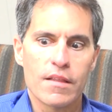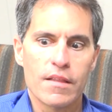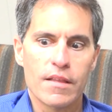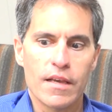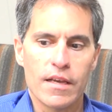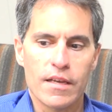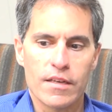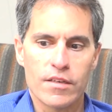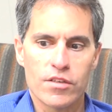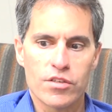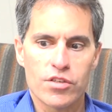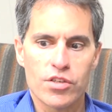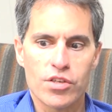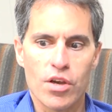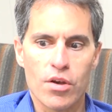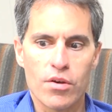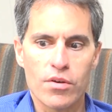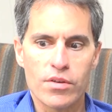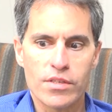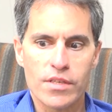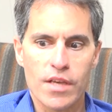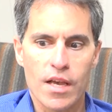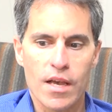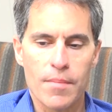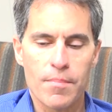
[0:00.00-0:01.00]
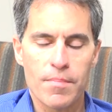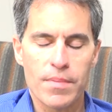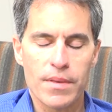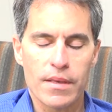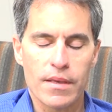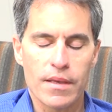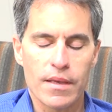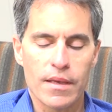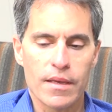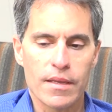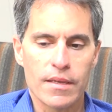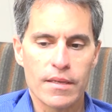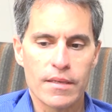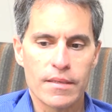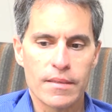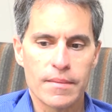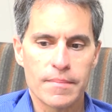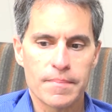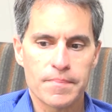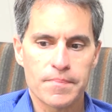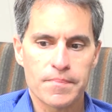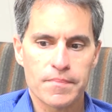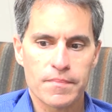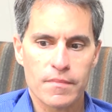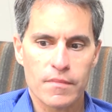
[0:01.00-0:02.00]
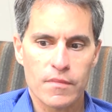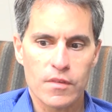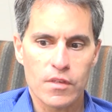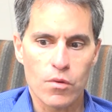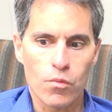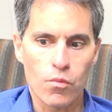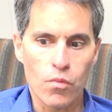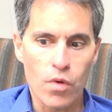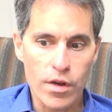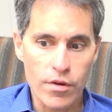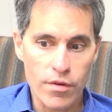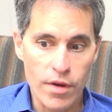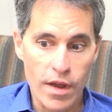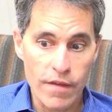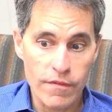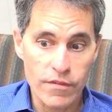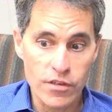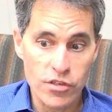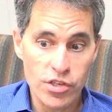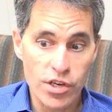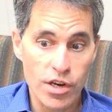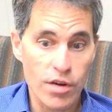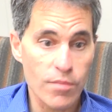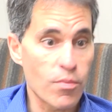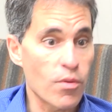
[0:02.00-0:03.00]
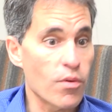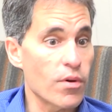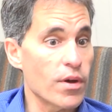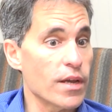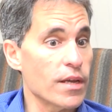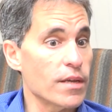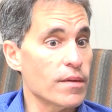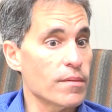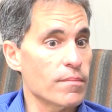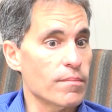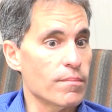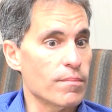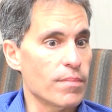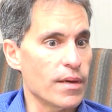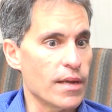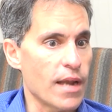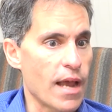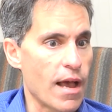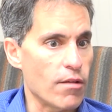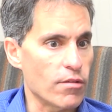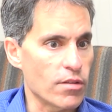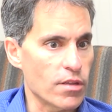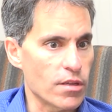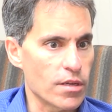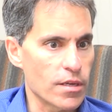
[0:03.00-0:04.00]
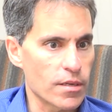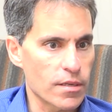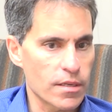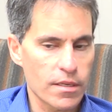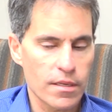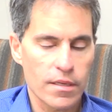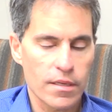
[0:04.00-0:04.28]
that shows up in OneDrive and SharePoint, but Outlook.